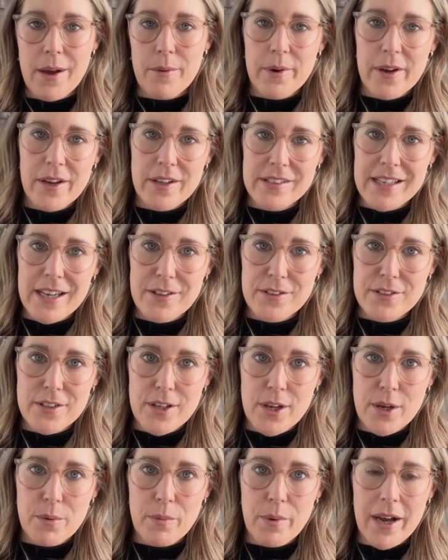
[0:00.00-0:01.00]
worked out
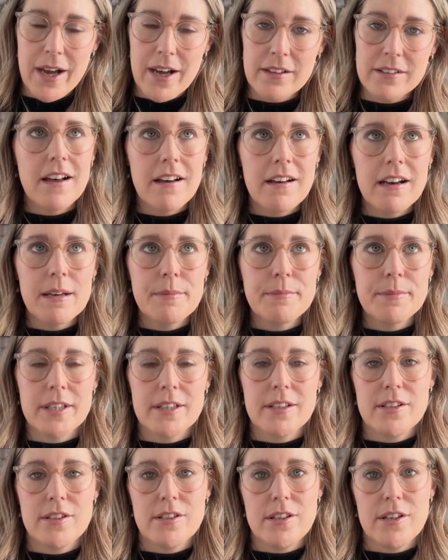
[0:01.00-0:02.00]
so well, I'm
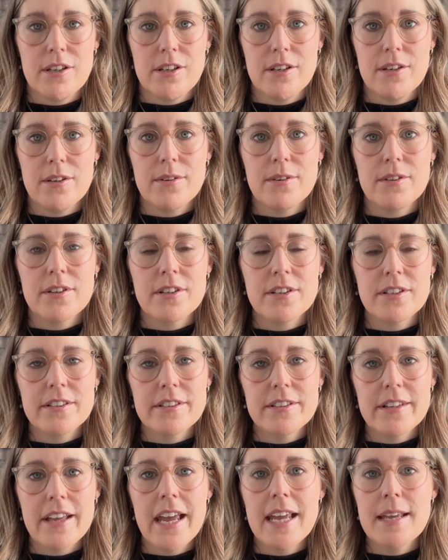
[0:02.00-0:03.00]
gonna do the
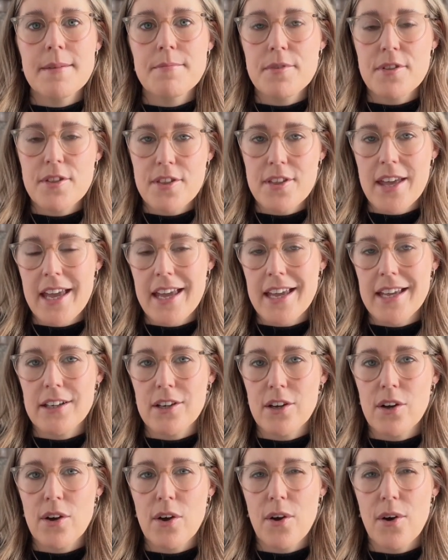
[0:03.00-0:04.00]
same
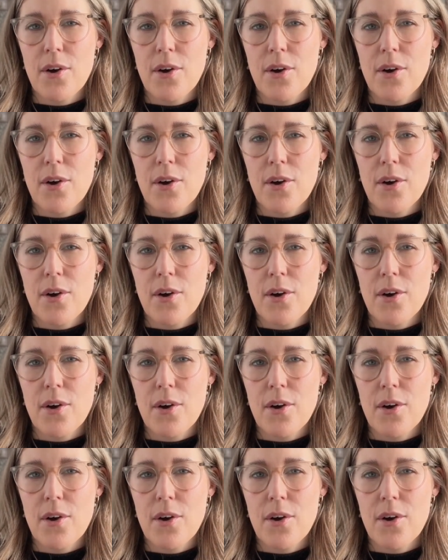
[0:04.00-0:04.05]
thing